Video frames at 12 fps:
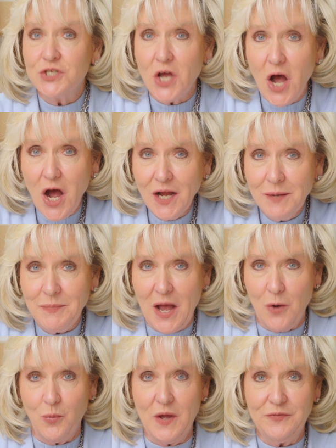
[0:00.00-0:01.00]
Talk
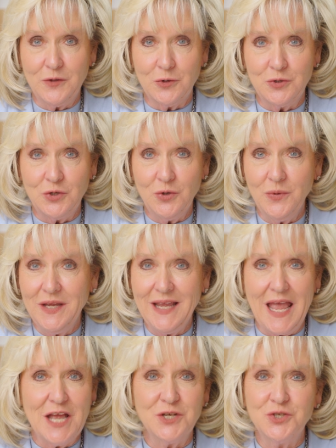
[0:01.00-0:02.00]
about what they're doing
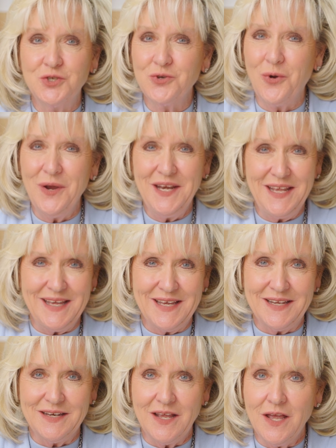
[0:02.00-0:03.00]
and join
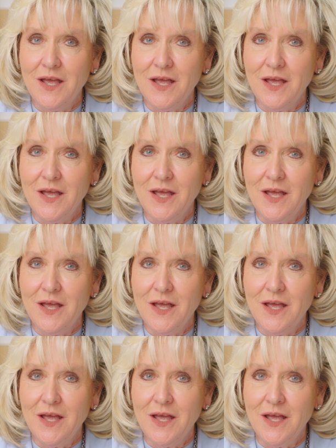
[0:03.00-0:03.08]
in.